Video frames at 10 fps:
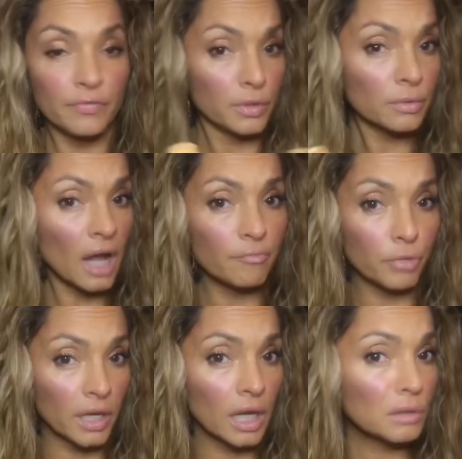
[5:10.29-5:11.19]
If you don't have
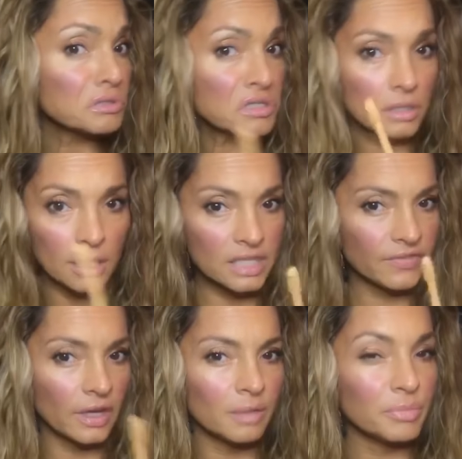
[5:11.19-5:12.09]
breakouts, it's fine.